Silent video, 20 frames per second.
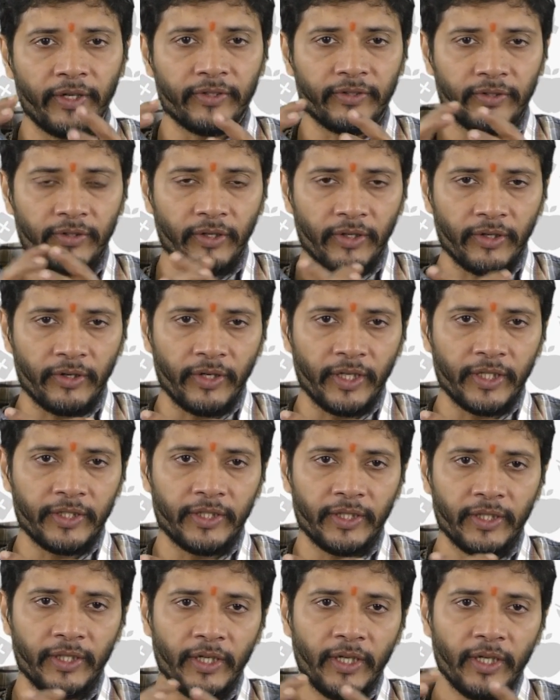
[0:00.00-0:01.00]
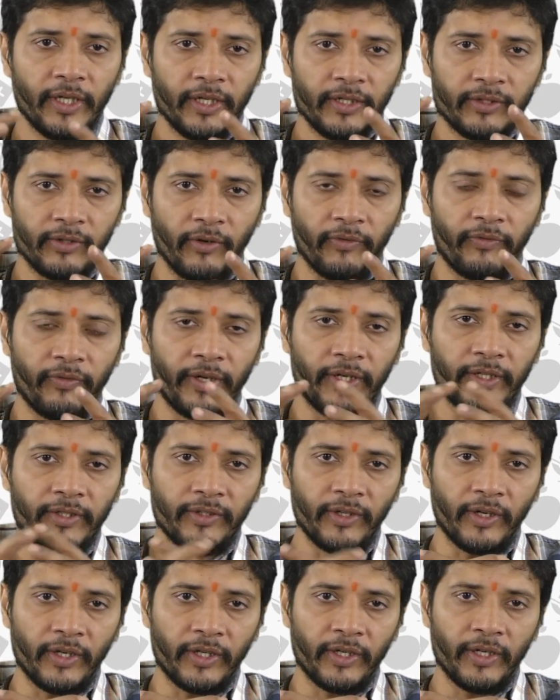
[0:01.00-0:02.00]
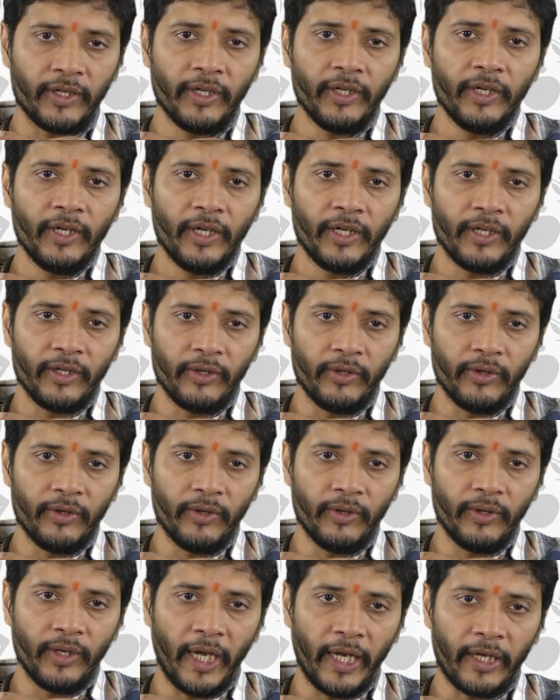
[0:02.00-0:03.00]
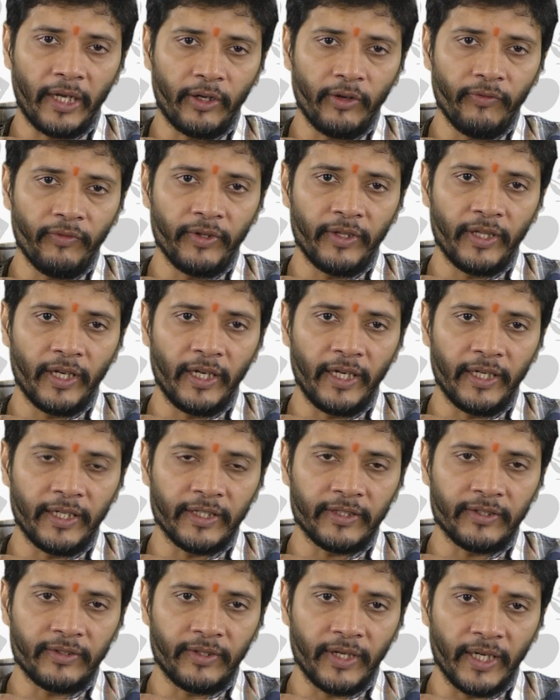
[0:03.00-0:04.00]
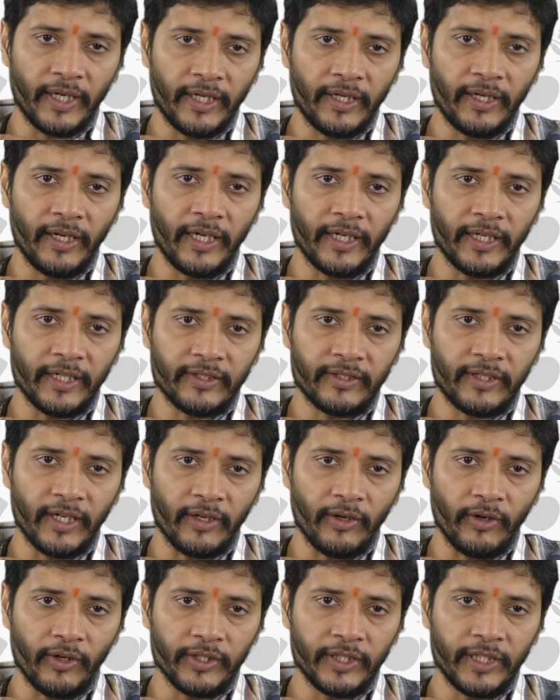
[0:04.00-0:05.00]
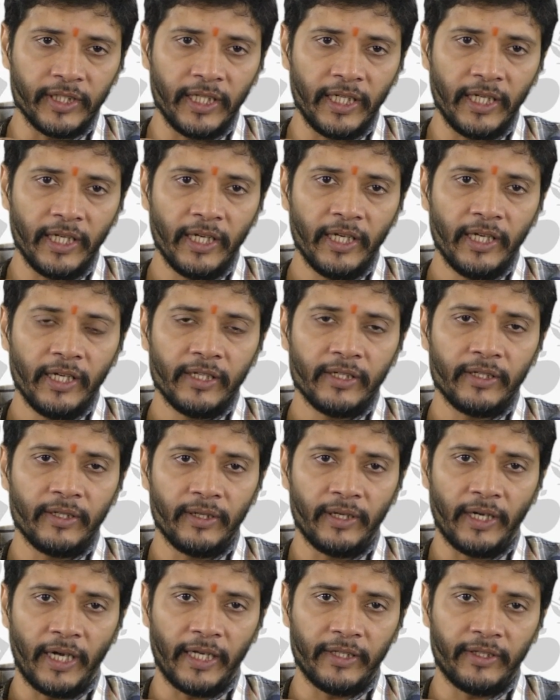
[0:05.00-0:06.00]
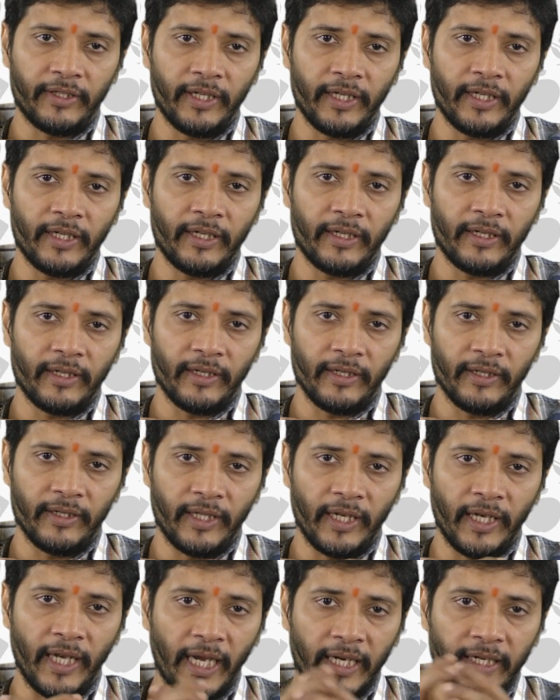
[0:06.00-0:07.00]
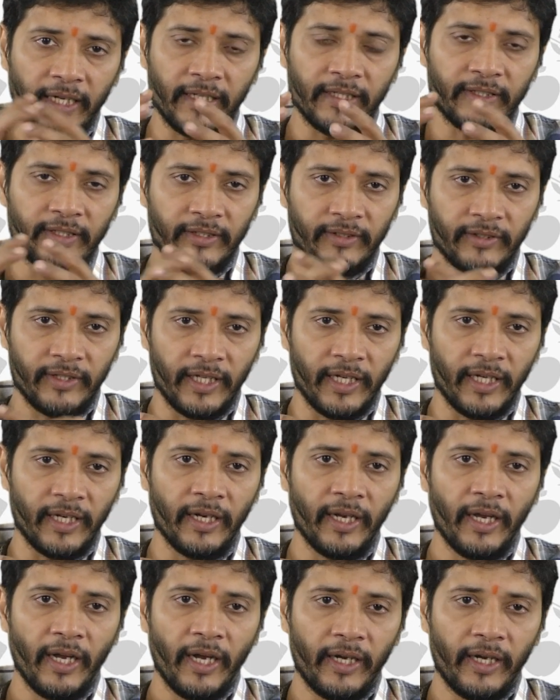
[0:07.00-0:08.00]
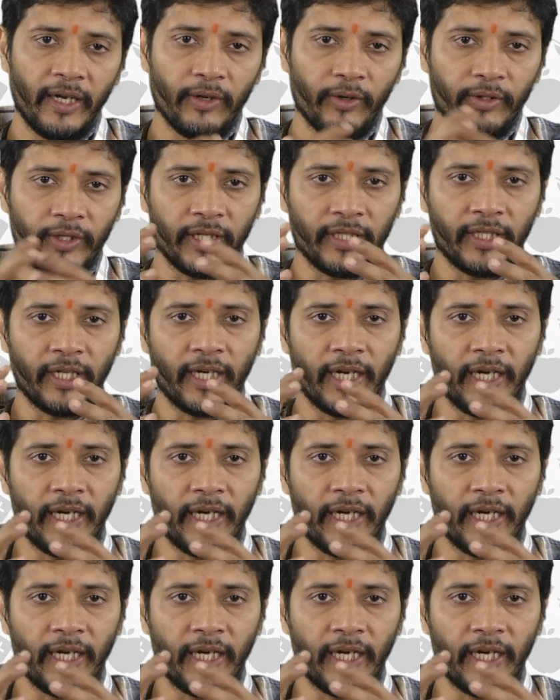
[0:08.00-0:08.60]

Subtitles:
If the software is not rich, software is not equipped with the latest trend, latest technology, I think the lackness there.